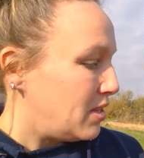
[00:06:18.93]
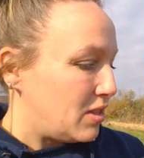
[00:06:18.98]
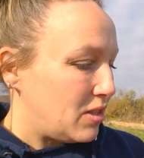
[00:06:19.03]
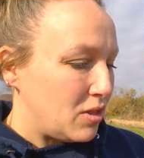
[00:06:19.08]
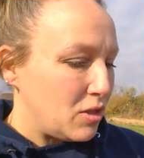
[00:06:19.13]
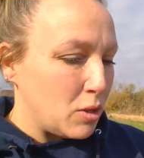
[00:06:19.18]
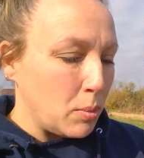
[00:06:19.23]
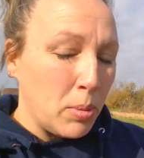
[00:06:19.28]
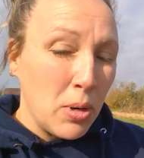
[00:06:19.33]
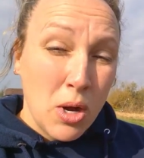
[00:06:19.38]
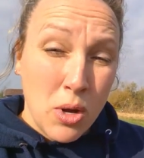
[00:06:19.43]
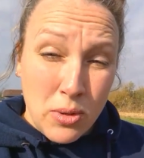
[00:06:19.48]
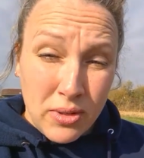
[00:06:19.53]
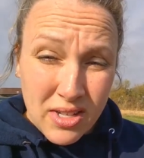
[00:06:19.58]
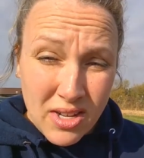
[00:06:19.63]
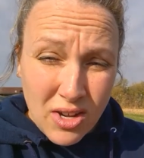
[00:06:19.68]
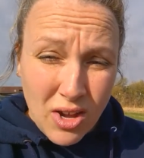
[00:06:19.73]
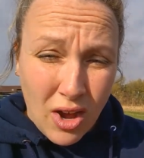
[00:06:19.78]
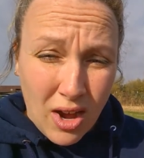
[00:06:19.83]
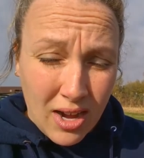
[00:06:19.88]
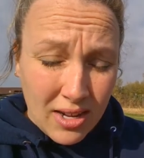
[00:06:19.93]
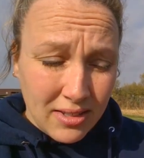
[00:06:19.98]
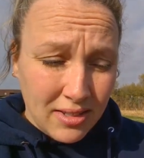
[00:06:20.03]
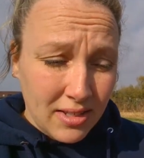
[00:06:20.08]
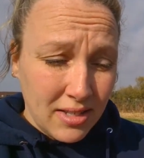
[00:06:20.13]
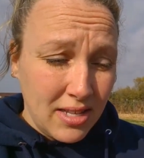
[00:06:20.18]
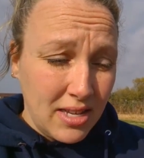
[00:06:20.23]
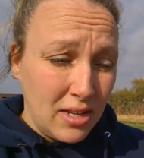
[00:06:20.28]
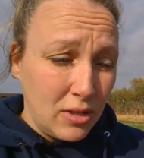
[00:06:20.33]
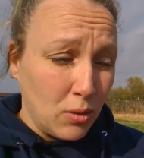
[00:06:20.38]
the pros and cons
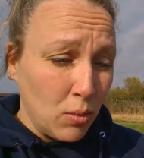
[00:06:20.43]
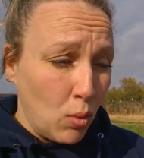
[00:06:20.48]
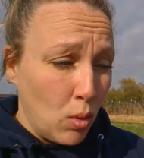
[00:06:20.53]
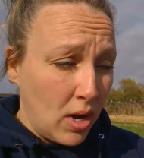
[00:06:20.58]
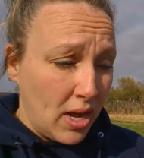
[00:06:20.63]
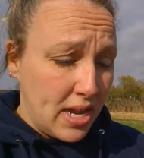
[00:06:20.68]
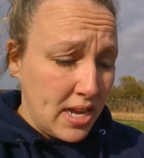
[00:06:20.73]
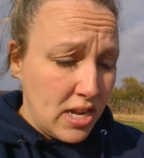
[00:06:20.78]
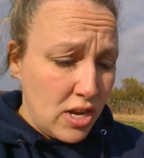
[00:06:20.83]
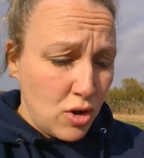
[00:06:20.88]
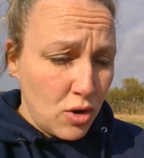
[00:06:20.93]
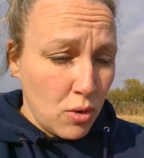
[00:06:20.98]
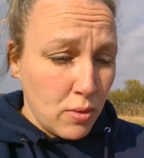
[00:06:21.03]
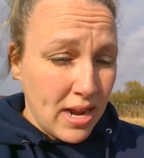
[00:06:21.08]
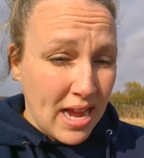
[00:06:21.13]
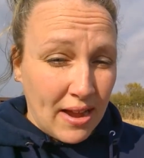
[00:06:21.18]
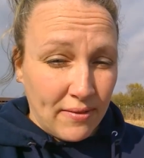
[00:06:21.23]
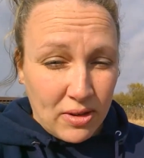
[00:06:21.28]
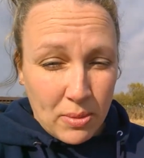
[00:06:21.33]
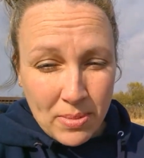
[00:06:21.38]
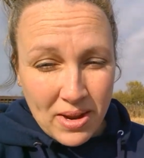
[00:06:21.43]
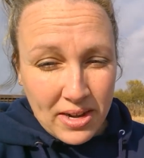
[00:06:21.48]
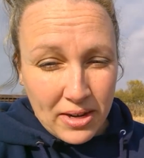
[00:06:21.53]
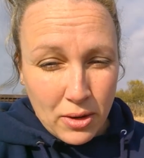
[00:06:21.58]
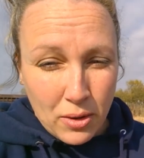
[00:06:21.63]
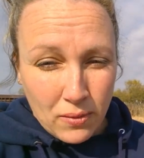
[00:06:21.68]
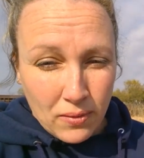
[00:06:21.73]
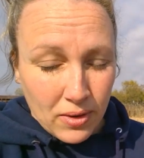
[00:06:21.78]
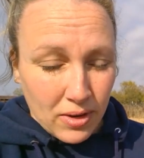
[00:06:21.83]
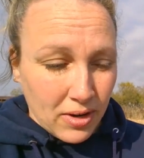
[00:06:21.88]
of these. One, you don't have to bend
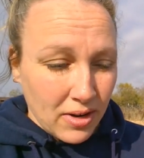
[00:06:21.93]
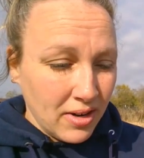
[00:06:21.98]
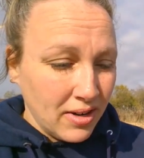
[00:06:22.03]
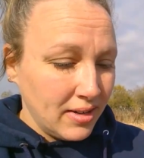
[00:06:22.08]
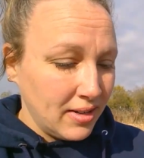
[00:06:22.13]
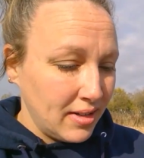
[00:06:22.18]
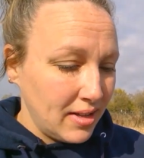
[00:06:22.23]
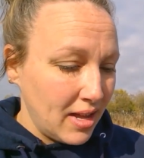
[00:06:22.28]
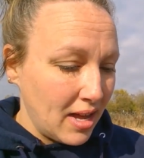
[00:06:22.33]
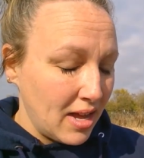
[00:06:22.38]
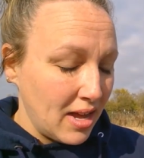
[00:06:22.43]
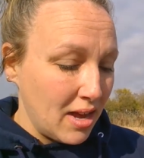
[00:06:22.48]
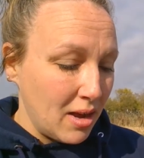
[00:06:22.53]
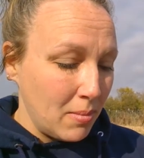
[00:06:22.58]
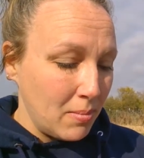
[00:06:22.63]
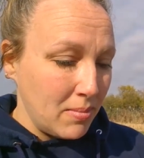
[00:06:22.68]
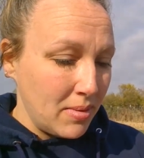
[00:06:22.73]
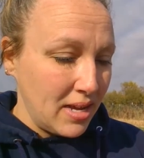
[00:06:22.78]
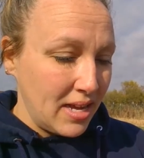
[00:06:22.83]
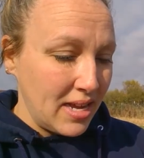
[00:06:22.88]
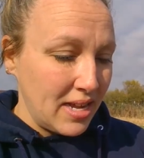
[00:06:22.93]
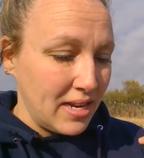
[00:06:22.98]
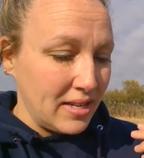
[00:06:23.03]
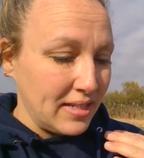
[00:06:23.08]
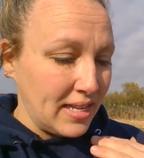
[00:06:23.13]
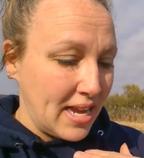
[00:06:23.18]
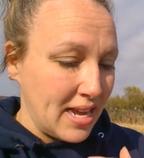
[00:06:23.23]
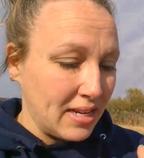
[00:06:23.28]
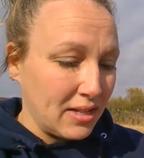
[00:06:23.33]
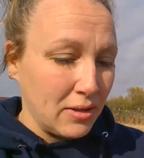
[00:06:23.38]
over. Um, it is
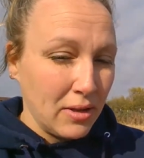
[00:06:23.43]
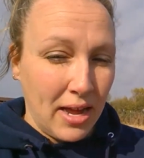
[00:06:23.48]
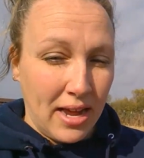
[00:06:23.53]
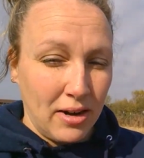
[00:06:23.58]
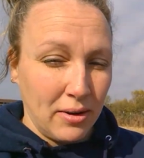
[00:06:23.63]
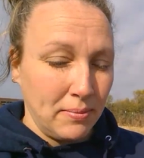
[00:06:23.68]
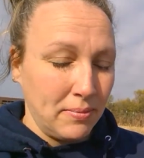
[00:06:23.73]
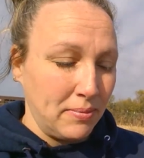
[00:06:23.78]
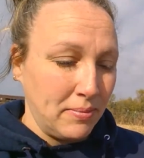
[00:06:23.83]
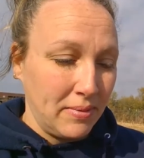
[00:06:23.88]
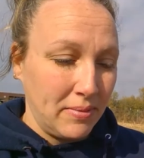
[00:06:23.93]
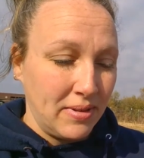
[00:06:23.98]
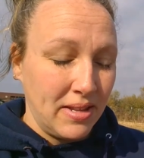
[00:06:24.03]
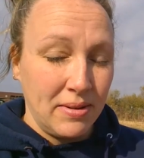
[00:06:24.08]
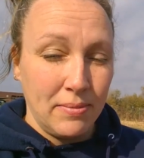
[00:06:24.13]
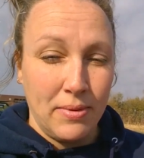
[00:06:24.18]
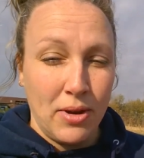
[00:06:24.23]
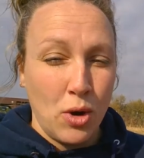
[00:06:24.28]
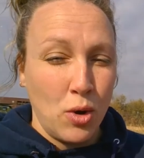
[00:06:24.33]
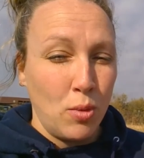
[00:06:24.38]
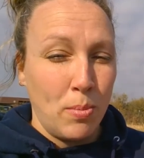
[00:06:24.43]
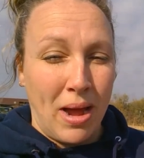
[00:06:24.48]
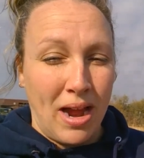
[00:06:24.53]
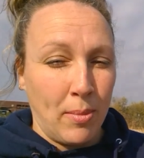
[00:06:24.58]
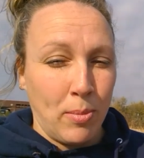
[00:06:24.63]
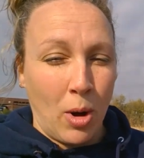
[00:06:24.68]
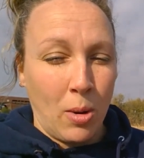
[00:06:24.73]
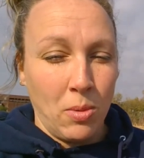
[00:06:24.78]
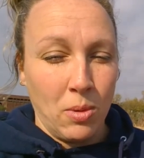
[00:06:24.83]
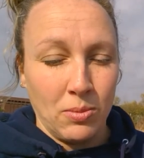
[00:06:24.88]
excellent. I don't, no back
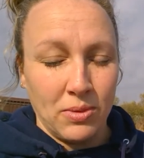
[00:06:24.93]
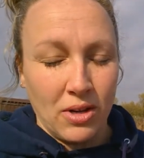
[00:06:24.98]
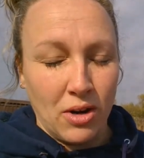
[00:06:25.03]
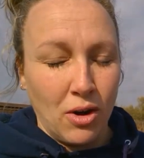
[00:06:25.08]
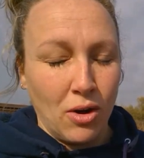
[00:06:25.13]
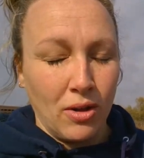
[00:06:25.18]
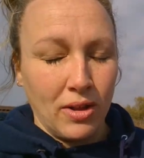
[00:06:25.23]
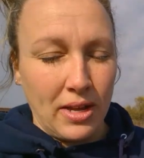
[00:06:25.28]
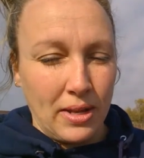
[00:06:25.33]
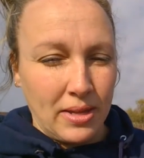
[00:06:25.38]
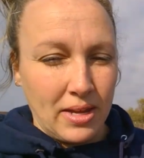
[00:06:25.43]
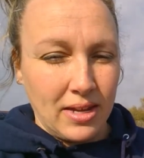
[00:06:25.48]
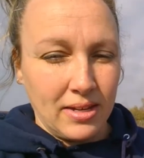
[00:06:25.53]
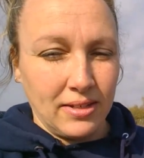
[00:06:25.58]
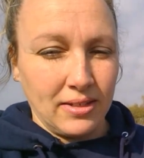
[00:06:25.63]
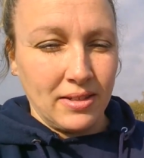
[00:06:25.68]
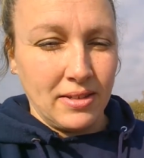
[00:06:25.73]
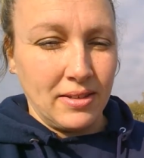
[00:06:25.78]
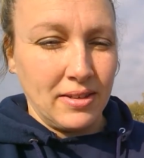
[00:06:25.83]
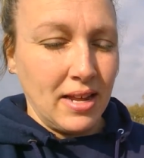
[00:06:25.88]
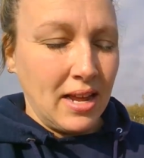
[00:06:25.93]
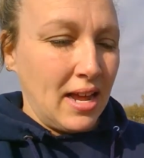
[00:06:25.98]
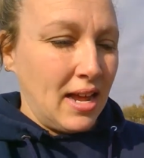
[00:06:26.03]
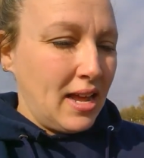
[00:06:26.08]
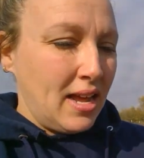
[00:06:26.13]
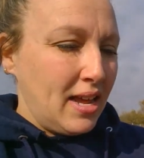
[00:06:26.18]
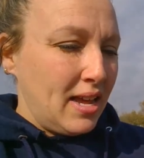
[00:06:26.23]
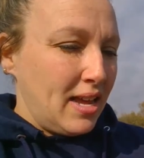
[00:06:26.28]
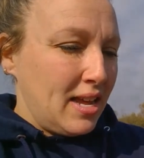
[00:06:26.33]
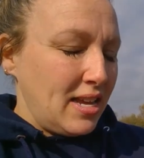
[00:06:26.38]
problems at all in this. And
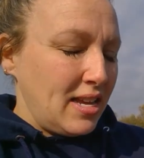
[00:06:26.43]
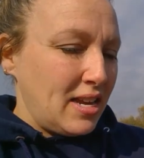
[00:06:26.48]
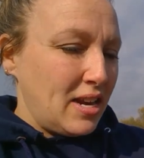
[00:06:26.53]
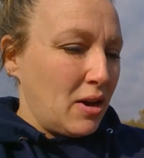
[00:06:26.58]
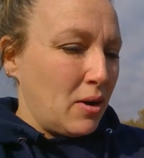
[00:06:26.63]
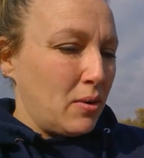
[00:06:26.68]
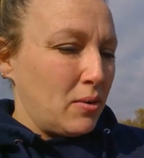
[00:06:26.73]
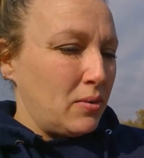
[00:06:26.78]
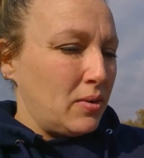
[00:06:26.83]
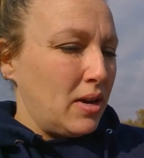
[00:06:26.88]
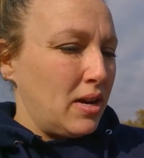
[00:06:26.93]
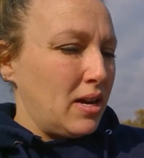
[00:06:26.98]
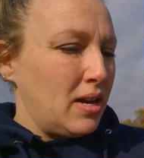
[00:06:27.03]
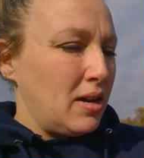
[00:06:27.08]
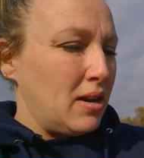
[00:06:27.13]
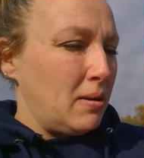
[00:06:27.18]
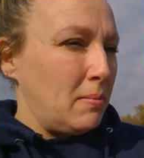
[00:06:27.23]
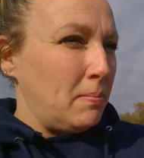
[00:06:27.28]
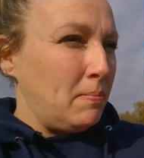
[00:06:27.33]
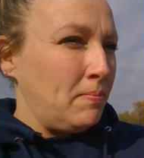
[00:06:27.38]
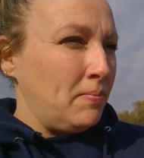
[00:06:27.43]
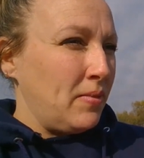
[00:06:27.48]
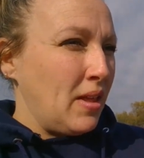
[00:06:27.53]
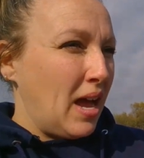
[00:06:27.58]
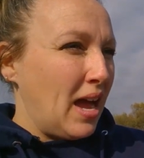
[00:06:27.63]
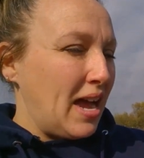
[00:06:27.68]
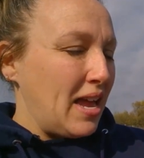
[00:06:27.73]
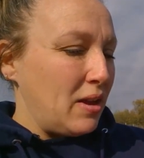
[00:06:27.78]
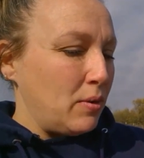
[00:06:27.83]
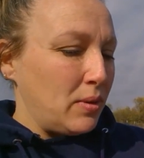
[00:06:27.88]
you know, um,
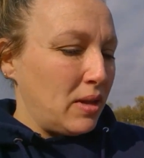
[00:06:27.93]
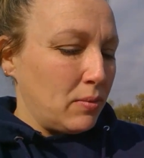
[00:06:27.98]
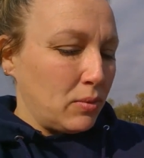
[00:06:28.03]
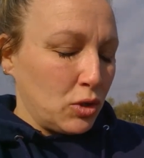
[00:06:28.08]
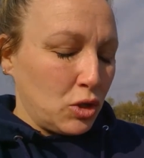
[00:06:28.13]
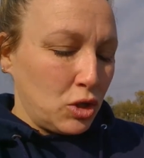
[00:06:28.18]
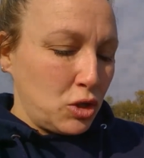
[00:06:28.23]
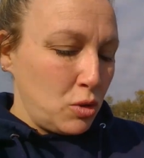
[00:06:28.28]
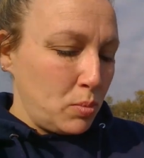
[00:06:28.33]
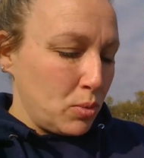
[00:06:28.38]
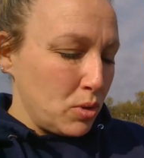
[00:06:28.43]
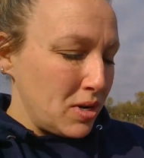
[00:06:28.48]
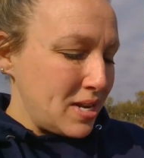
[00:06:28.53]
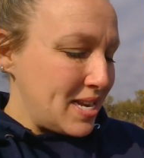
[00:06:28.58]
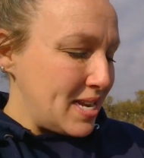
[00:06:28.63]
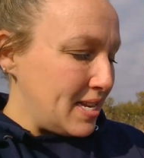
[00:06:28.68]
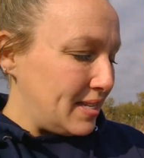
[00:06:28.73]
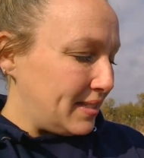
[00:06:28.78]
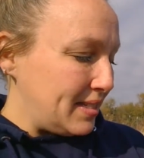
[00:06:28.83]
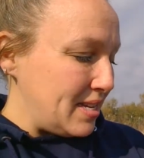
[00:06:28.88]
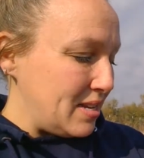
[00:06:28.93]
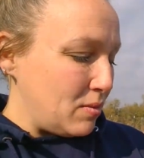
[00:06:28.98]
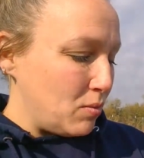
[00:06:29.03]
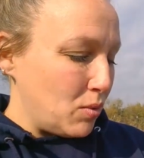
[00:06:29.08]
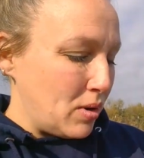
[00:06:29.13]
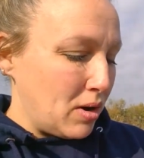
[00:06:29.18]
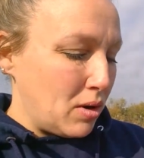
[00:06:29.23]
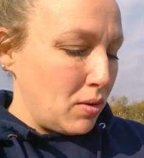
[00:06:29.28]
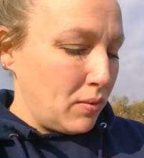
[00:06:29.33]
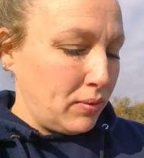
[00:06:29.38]
I, they were super easy.
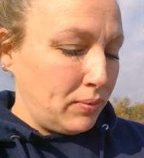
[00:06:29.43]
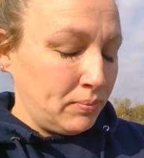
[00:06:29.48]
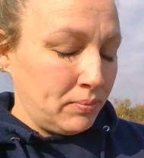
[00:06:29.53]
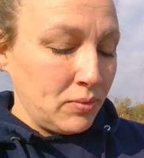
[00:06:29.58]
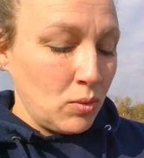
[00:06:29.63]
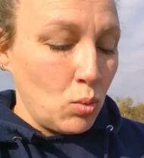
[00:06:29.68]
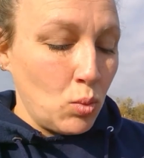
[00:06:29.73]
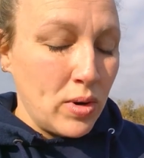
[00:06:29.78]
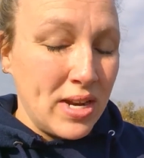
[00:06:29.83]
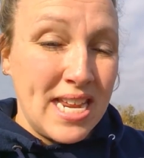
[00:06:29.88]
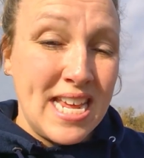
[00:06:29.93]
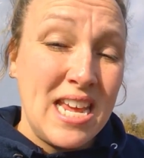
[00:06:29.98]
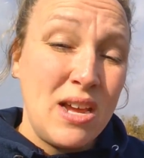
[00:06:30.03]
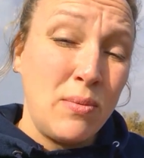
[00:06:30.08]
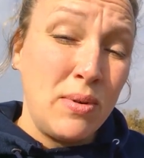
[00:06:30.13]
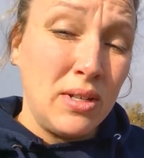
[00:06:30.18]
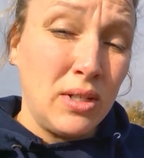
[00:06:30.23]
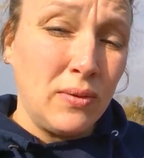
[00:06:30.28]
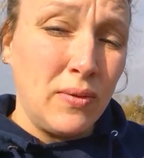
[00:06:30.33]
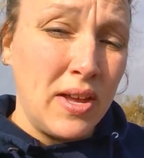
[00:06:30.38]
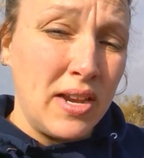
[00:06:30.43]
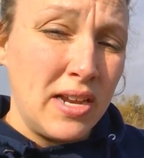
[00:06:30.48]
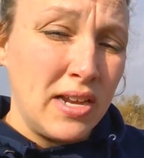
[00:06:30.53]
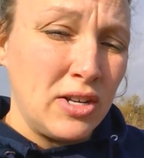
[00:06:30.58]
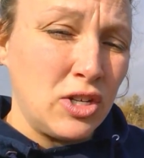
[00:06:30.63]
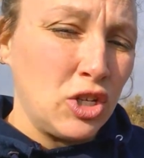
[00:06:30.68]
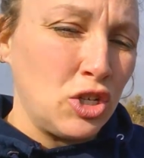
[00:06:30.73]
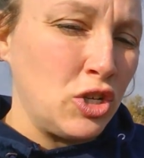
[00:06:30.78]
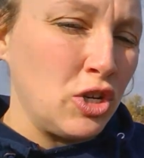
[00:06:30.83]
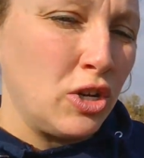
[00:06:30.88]
Well, when he was
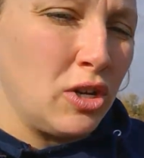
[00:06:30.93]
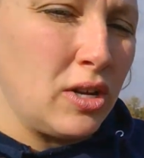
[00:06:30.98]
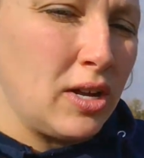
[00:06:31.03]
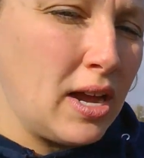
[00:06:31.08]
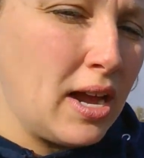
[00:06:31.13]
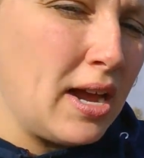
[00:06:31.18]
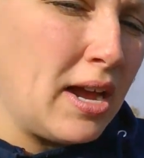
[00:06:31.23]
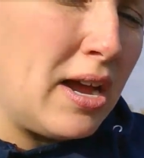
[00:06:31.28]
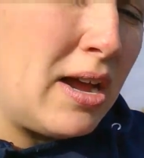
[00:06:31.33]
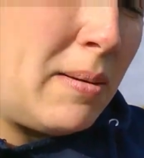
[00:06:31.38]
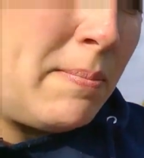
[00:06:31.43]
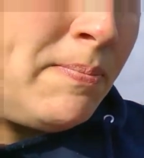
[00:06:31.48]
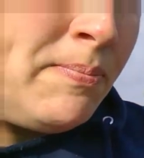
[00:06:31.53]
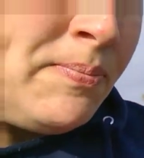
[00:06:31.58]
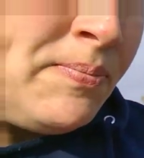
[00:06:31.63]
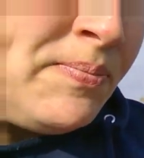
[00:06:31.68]
finished, um,